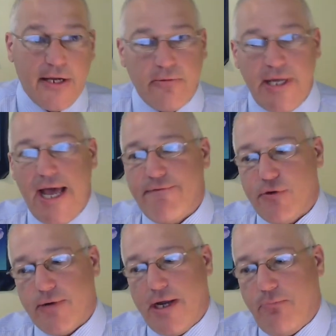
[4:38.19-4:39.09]
we have the
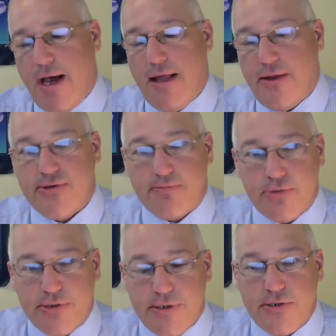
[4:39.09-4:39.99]
right policies and
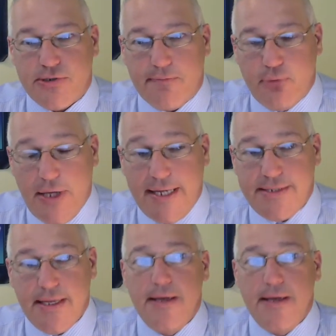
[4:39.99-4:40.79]
procedures in place